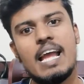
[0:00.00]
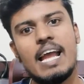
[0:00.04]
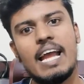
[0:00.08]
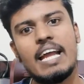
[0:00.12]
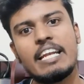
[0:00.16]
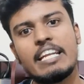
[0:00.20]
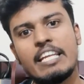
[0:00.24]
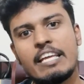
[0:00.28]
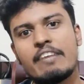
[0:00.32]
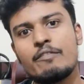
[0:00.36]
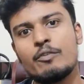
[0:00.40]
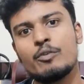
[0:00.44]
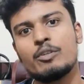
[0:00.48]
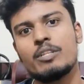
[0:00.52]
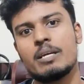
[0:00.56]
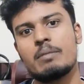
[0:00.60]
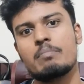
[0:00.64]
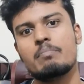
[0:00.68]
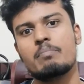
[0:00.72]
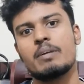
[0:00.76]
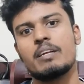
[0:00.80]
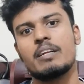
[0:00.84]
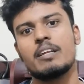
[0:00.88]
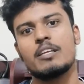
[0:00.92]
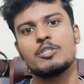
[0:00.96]
and give you the
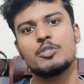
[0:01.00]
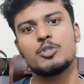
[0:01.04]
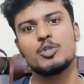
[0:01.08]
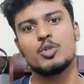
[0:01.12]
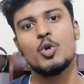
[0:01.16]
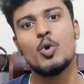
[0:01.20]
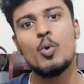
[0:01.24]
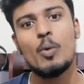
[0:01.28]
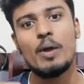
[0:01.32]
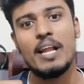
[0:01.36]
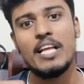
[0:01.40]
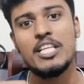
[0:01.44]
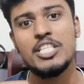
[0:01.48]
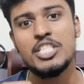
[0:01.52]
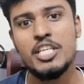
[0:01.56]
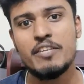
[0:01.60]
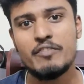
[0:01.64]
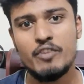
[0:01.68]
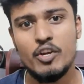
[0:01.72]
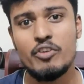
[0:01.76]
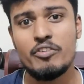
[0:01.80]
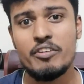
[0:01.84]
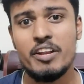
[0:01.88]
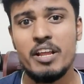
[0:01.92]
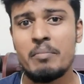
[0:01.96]
impetus to go and achieve
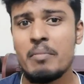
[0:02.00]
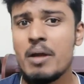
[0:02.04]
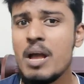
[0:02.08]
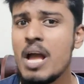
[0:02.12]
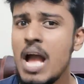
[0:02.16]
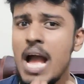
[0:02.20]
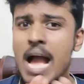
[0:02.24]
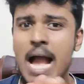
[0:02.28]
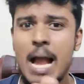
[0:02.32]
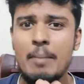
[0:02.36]
your dream.